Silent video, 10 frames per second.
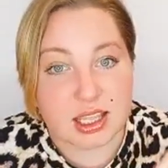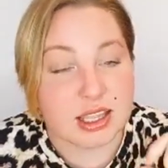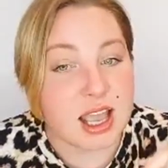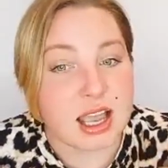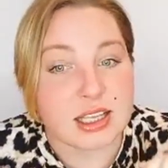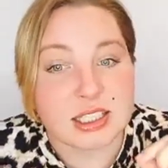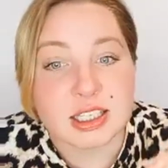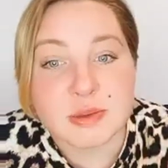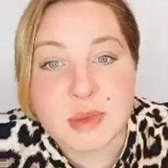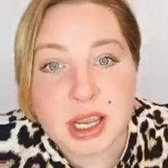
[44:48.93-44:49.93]

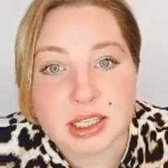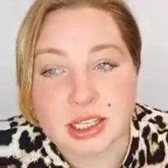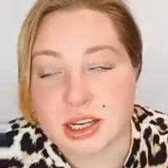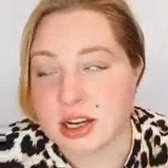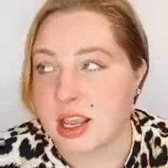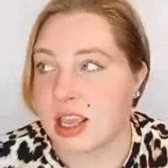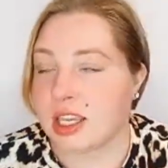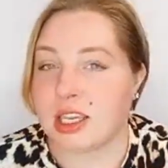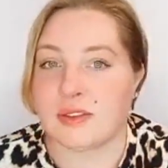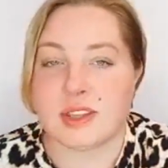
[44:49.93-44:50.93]
Doesn't matter
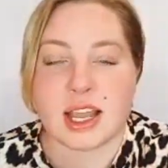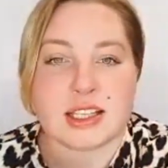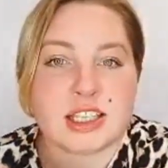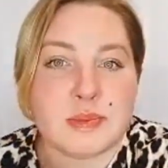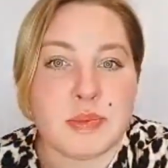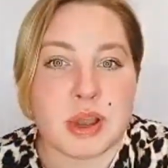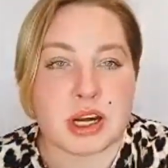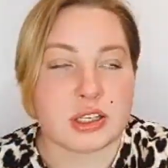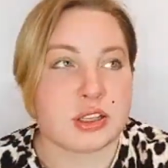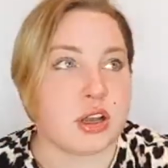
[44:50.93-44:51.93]
if that's a
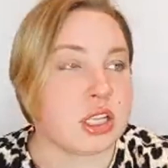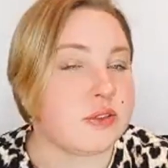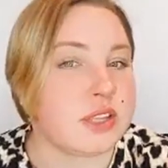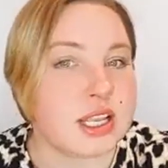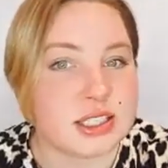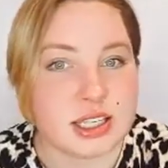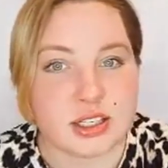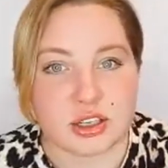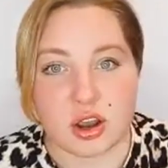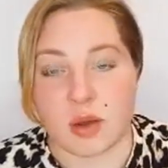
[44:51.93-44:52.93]
person, if that's a
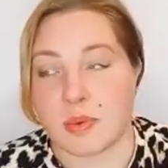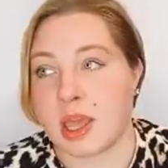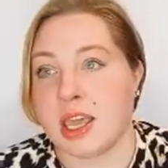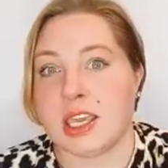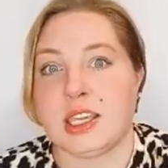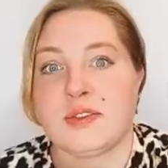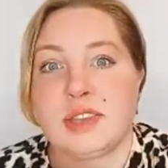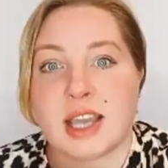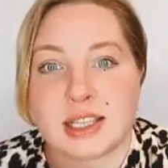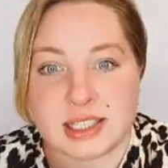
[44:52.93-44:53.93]
job, if
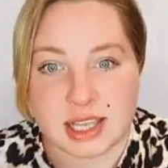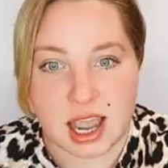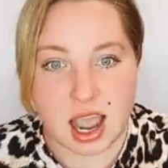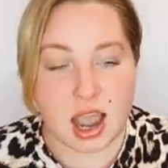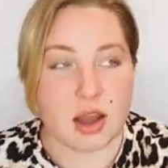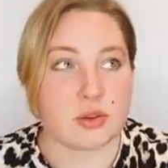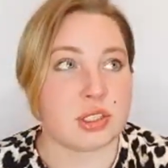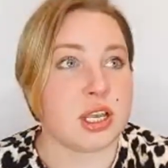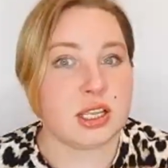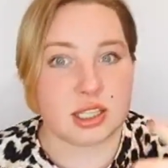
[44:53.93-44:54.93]
that's a
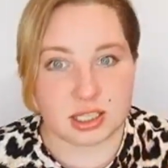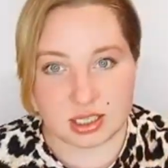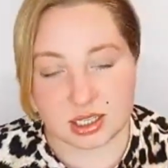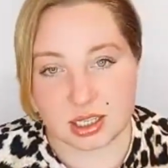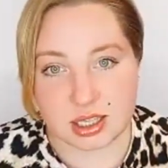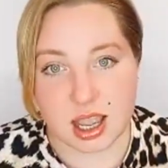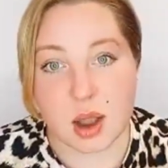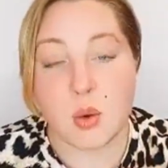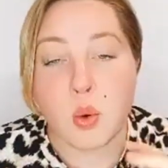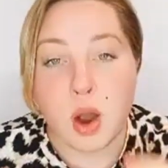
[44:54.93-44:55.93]
house, da da da da da.
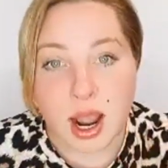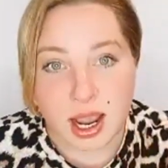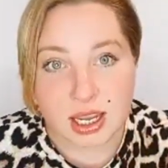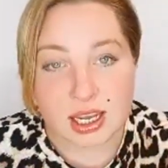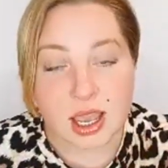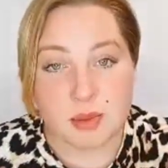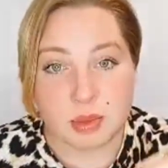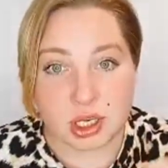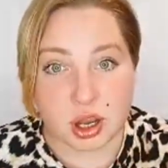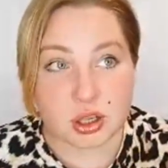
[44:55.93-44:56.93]
Why?
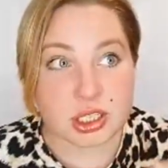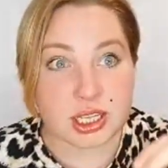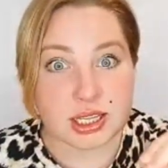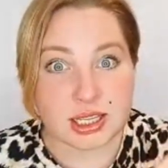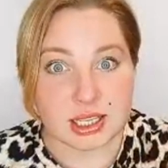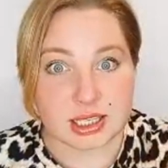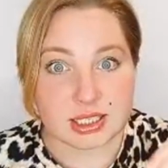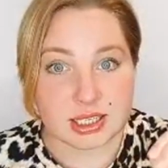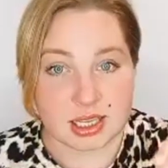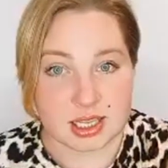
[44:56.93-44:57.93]
Because
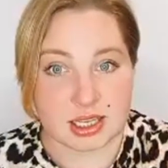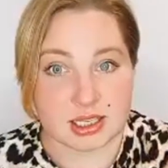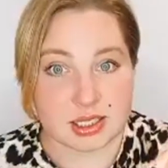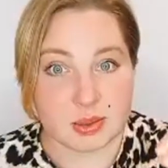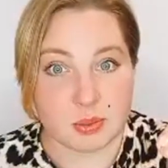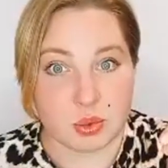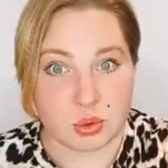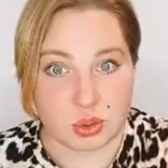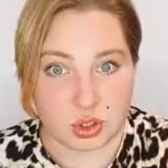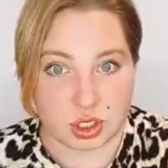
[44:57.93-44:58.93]
this is
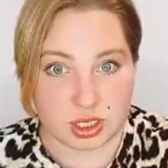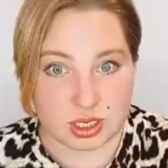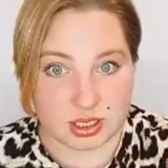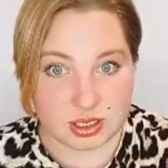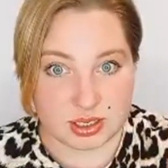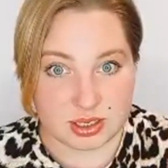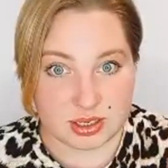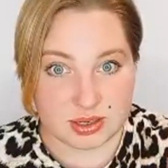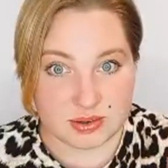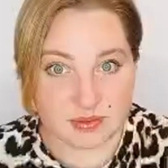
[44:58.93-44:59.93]
bullshit.
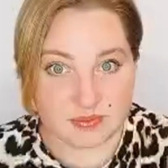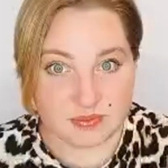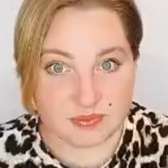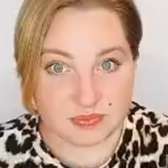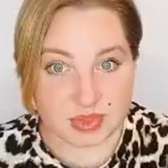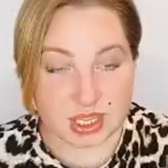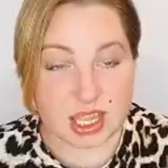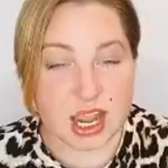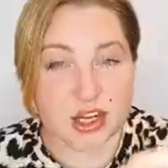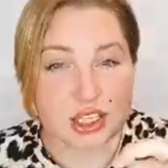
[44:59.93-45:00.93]

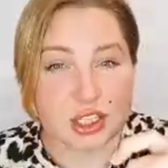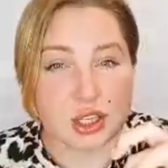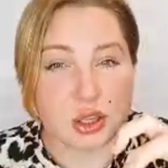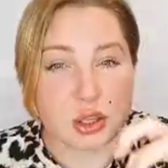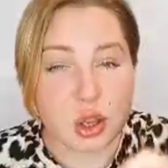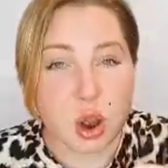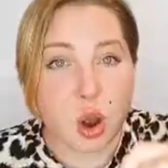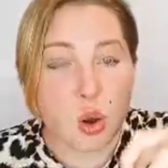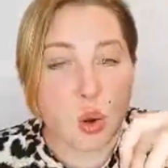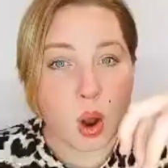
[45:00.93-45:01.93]
There is
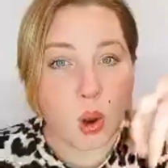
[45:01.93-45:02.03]
no